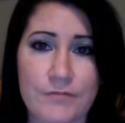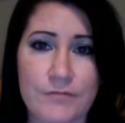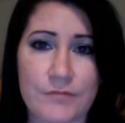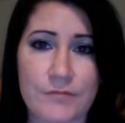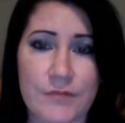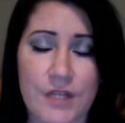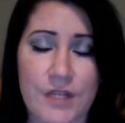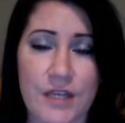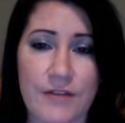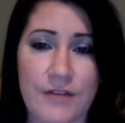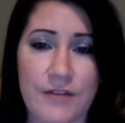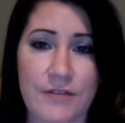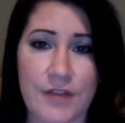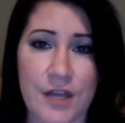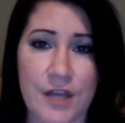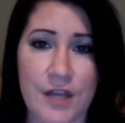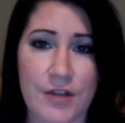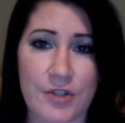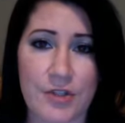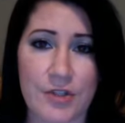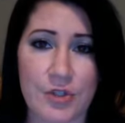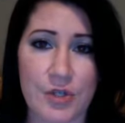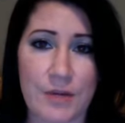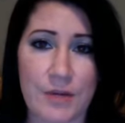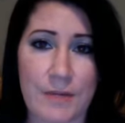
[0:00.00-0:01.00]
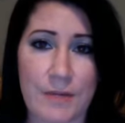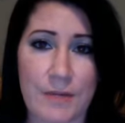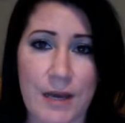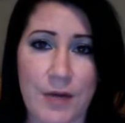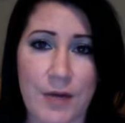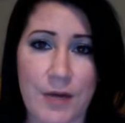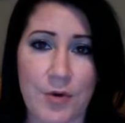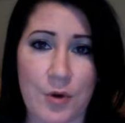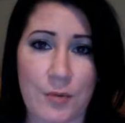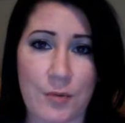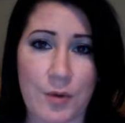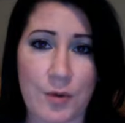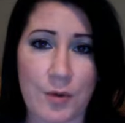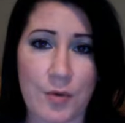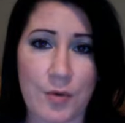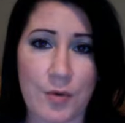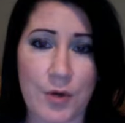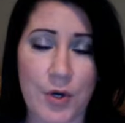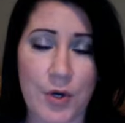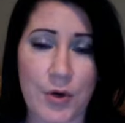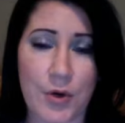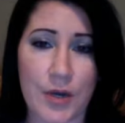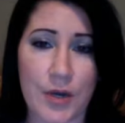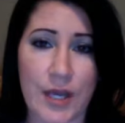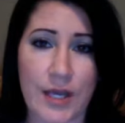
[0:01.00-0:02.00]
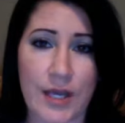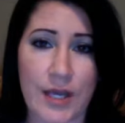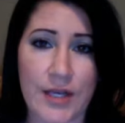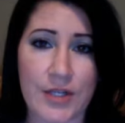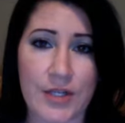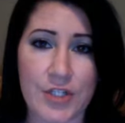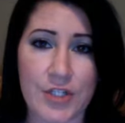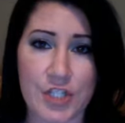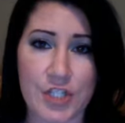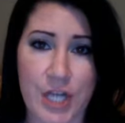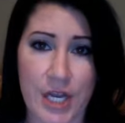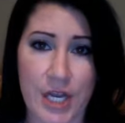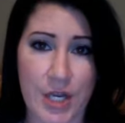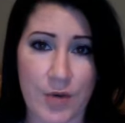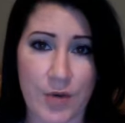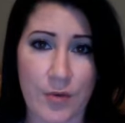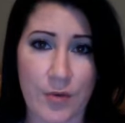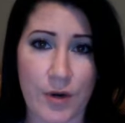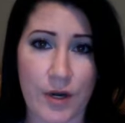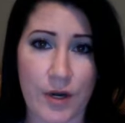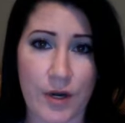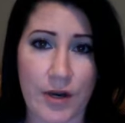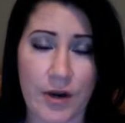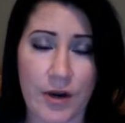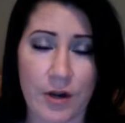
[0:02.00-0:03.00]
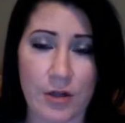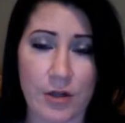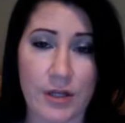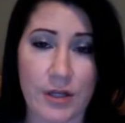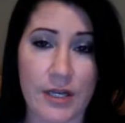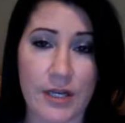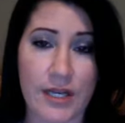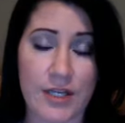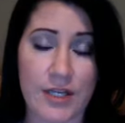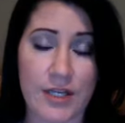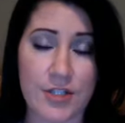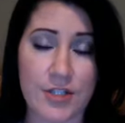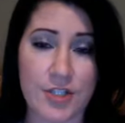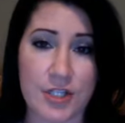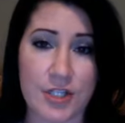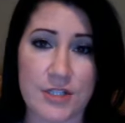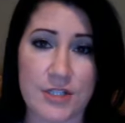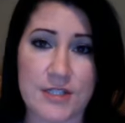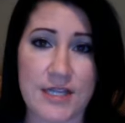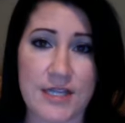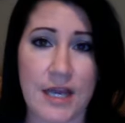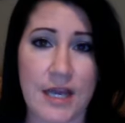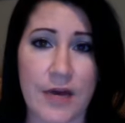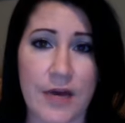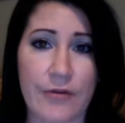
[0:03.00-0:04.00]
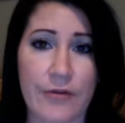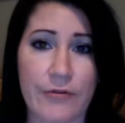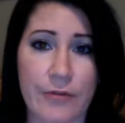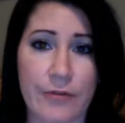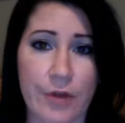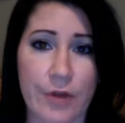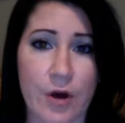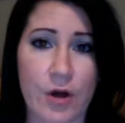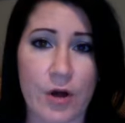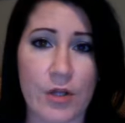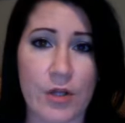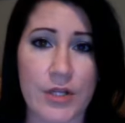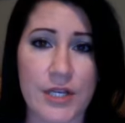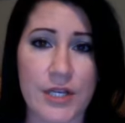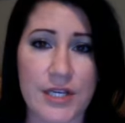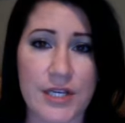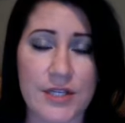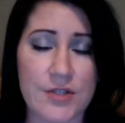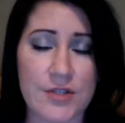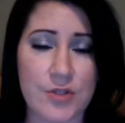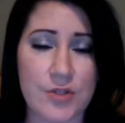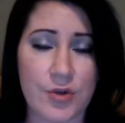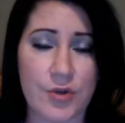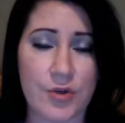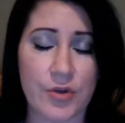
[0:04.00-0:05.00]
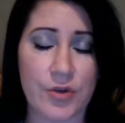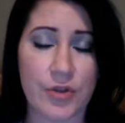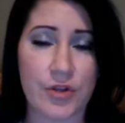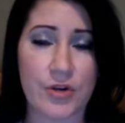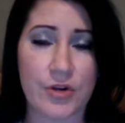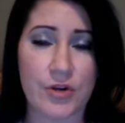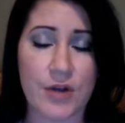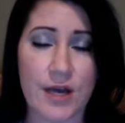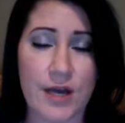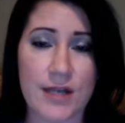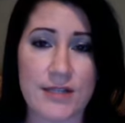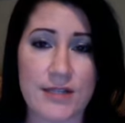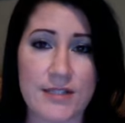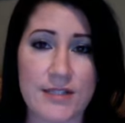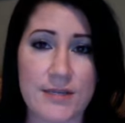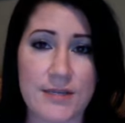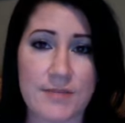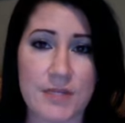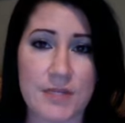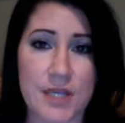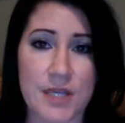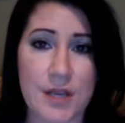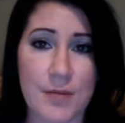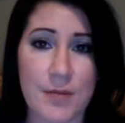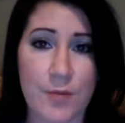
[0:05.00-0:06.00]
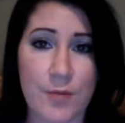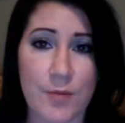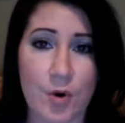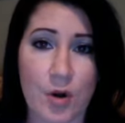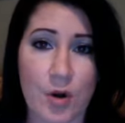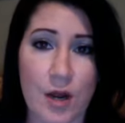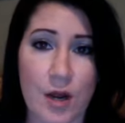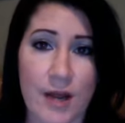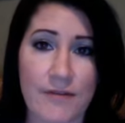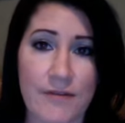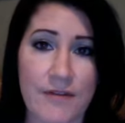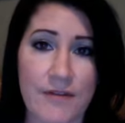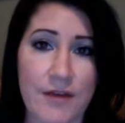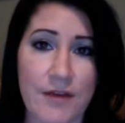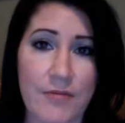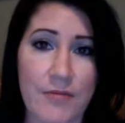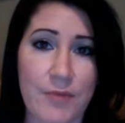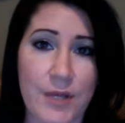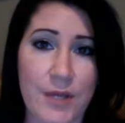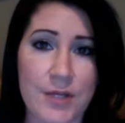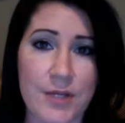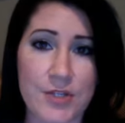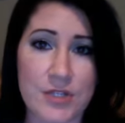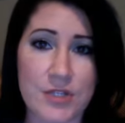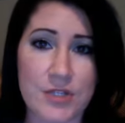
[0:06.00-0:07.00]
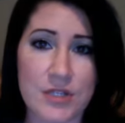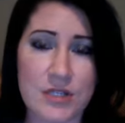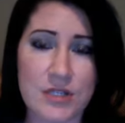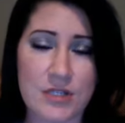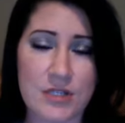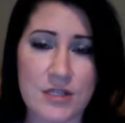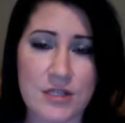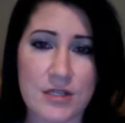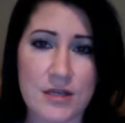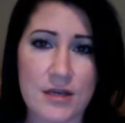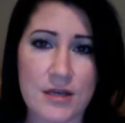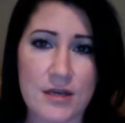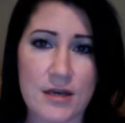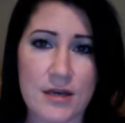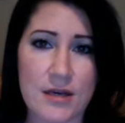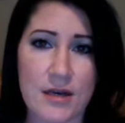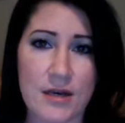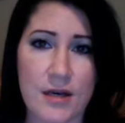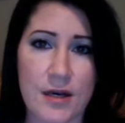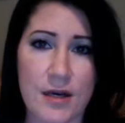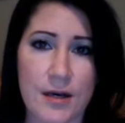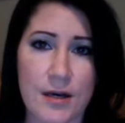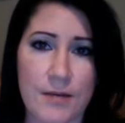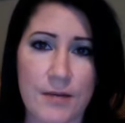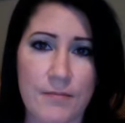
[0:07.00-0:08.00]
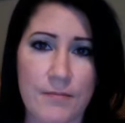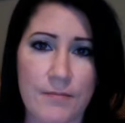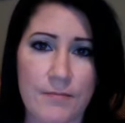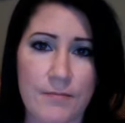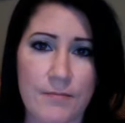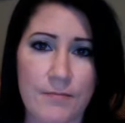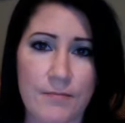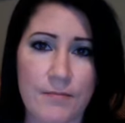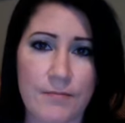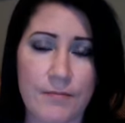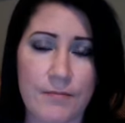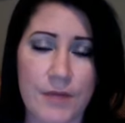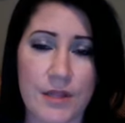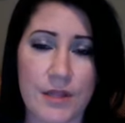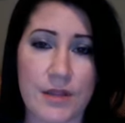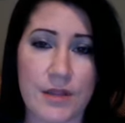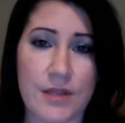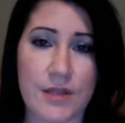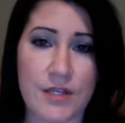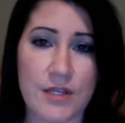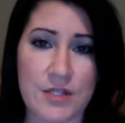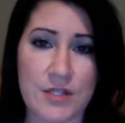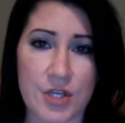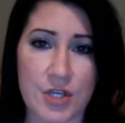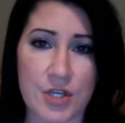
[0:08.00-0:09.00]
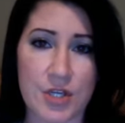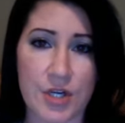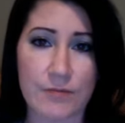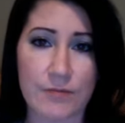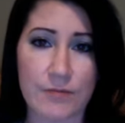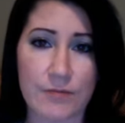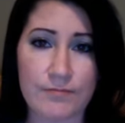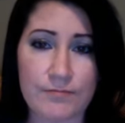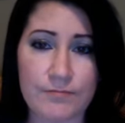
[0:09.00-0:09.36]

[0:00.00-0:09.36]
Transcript: If they do come back normal, we'll go ahead in January. Our clinic shuts down for the holidays, so they're not accepting any more IVF patients in this year.